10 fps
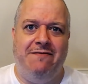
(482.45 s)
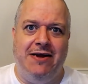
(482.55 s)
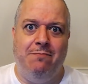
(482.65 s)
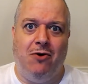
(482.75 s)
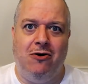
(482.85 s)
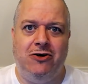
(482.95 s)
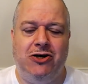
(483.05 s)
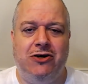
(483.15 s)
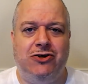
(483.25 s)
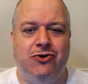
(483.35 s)
merch
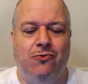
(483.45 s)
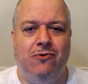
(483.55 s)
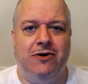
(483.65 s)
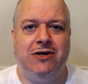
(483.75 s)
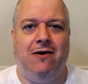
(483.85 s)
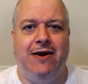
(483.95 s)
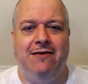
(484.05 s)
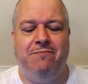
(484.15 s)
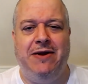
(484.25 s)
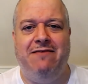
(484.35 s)
store. It's called
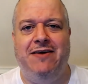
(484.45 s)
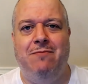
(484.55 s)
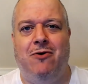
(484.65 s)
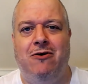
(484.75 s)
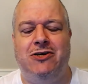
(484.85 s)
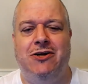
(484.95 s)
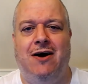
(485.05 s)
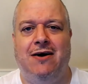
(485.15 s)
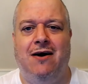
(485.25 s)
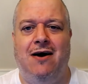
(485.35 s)

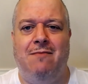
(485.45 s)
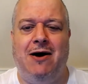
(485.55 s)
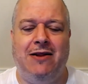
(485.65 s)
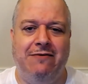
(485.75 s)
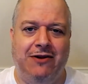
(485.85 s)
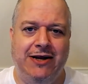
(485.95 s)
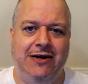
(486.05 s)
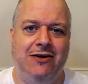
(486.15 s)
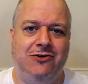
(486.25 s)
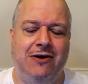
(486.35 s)
fpvmerch.com. I'll leave a link in
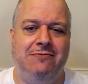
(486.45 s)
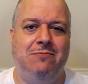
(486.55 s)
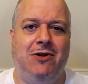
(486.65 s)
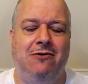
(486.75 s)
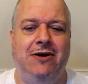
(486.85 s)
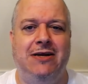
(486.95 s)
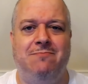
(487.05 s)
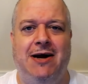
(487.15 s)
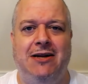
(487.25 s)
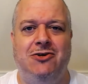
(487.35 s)
the description below. It is
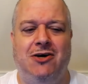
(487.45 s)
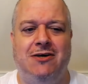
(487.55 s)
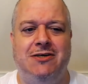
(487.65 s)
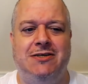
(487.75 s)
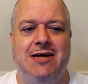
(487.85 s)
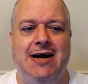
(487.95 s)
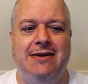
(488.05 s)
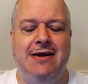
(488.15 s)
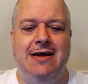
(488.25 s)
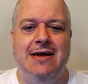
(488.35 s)
mine and Josh's site.
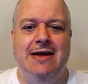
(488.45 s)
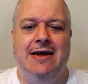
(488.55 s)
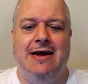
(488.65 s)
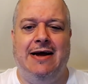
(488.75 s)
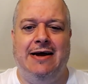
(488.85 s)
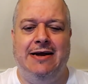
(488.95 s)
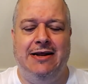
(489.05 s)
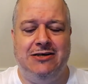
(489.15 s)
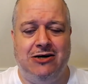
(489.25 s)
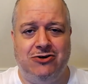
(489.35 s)
It
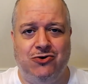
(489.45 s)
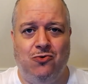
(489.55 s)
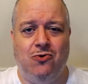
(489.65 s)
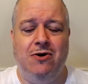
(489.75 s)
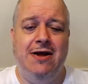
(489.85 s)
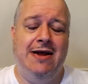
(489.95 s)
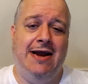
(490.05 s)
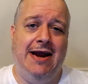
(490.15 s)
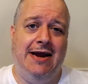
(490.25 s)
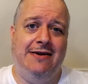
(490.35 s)
is our store,
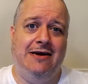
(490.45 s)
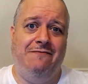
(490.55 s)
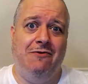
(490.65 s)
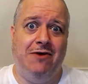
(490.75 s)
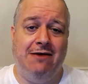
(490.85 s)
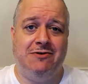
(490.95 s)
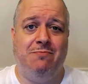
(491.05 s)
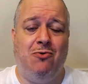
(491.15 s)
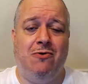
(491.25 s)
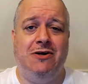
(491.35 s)
and if you want to help
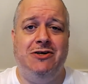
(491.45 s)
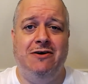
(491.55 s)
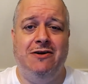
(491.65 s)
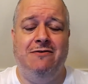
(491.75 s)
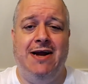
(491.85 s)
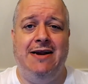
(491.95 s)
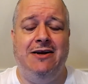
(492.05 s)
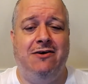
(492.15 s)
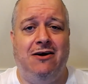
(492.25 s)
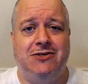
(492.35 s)
support us, you can do that. You
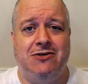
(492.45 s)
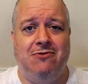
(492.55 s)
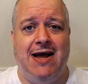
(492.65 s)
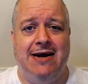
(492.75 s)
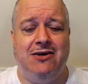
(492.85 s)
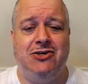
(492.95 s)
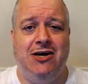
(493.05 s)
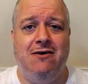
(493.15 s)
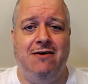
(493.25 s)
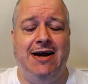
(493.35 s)
can also like,
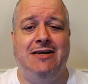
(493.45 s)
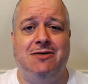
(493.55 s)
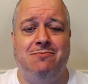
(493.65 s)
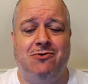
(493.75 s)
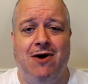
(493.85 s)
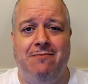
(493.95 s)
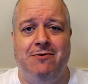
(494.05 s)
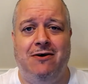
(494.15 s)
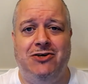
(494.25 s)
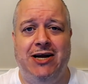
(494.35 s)
share, and subscribe to
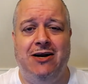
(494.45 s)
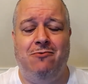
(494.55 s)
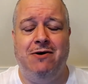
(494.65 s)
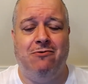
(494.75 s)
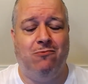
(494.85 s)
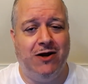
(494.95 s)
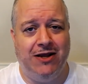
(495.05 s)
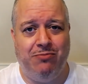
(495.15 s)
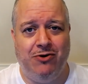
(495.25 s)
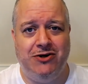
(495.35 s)
our channel. We would really
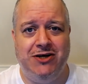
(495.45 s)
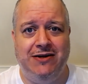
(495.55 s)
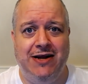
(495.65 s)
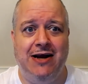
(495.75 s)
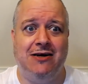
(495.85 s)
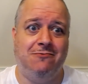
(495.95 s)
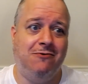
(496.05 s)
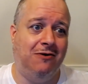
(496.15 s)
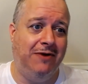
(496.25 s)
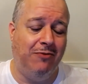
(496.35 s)
appreciate that because we're
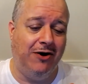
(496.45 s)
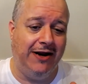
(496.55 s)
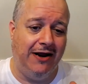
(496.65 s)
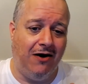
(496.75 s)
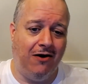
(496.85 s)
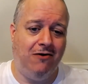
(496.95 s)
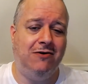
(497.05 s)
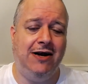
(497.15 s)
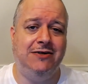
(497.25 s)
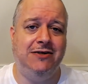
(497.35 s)
going to be bringing out all
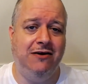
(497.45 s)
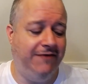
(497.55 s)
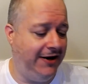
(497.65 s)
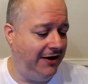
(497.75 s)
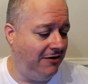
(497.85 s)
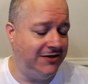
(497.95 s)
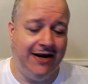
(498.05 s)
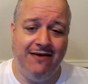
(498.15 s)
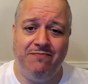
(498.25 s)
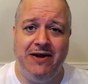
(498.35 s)
kinds of new videos,
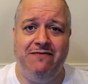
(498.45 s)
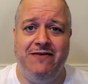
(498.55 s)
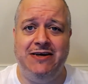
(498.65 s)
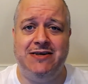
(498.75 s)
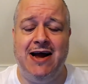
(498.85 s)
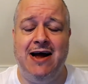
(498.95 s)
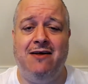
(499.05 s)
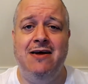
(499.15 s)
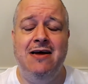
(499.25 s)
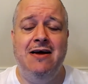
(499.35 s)
FPV style,
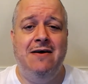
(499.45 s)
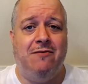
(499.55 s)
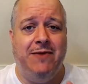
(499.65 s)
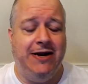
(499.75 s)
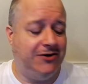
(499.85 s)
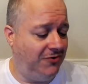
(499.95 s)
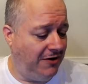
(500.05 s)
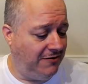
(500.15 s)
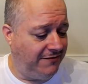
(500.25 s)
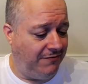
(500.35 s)
from his
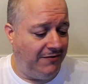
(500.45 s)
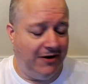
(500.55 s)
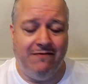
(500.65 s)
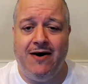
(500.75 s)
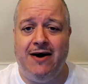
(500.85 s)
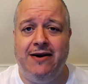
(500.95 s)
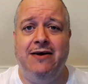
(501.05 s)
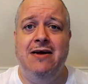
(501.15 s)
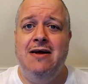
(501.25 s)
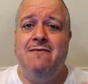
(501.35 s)
drones, from the Avata,
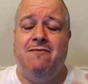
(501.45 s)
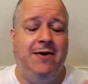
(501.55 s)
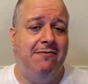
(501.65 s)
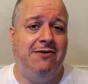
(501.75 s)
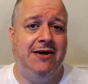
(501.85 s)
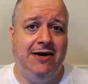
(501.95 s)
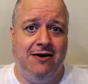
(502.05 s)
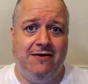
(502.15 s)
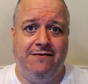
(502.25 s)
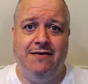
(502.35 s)
from everything
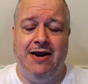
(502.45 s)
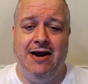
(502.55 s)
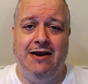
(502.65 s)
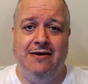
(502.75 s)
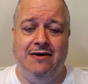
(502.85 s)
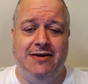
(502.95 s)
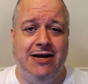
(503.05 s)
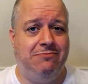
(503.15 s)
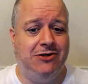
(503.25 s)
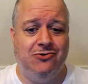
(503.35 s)
else, and
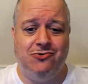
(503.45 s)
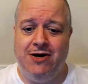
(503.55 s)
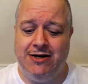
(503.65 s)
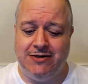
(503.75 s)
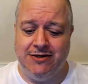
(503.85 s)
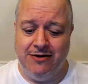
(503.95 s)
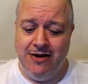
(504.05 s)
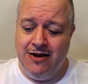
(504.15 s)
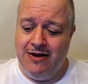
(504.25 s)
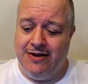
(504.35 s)
tips and tricks and
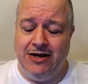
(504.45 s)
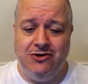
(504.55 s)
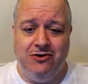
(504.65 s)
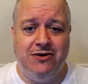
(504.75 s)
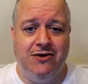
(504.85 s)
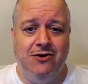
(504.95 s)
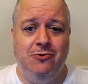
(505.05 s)
things you can do,